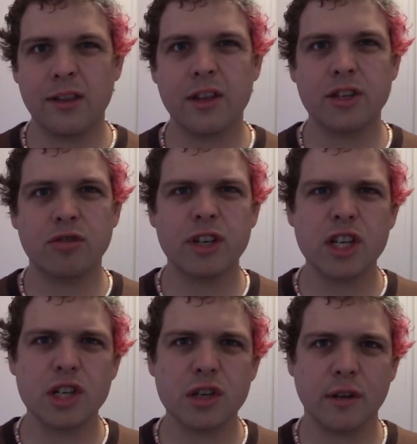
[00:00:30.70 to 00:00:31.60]
The
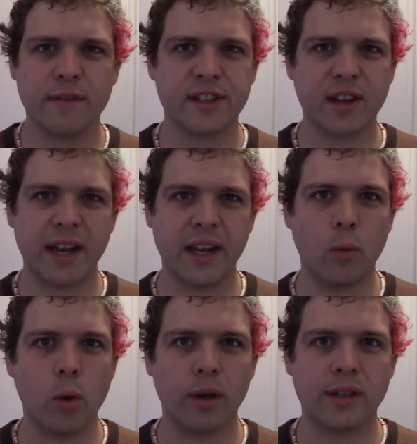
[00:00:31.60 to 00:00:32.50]
tradition of
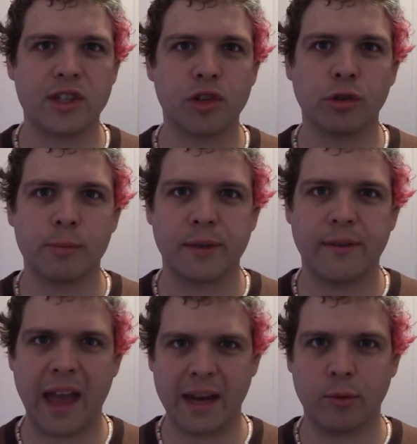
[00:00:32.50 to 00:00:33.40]
assigning words to groups
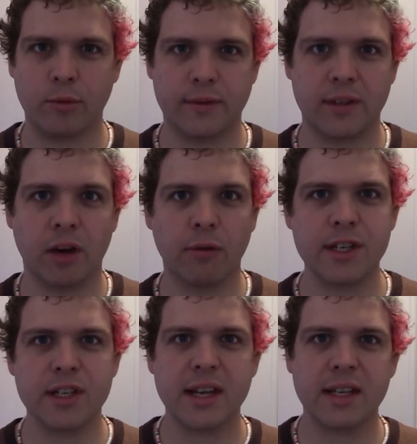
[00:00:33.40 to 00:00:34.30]
of animals
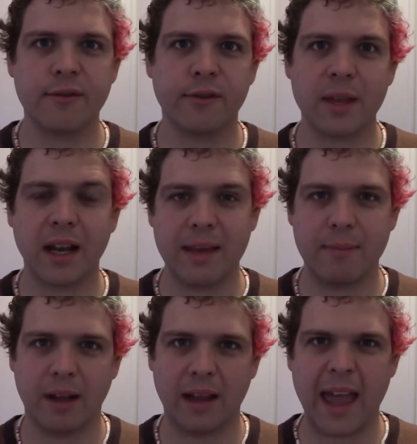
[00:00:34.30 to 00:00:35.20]
originated from the late
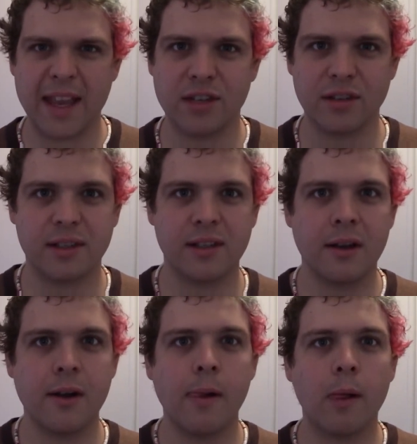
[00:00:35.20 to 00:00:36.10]
Middle Ages,
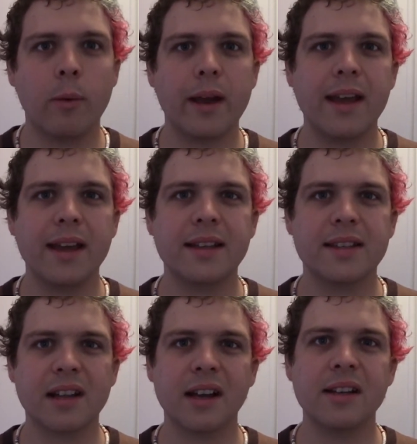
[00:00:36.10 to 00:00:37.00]
where it
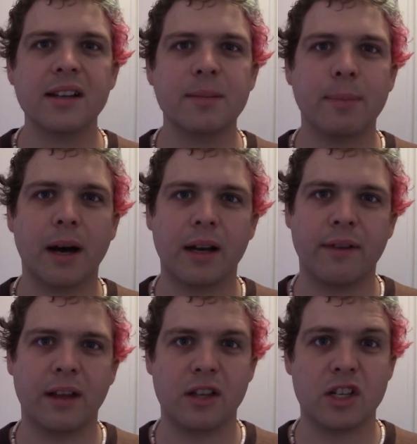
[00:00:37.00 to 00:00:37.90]
started as part of
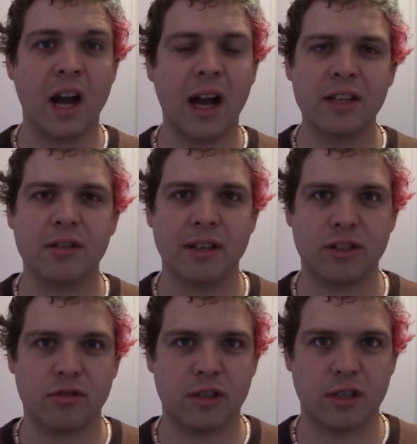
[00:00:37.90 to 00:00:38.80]
English hunting
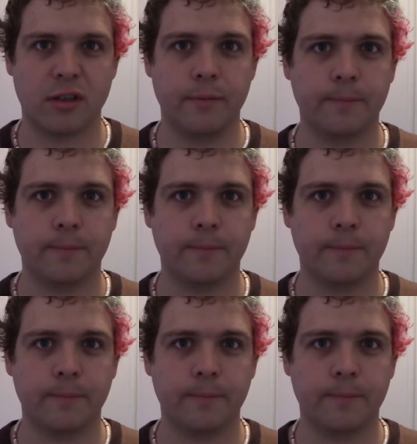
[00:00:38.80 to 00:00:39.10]
tradition.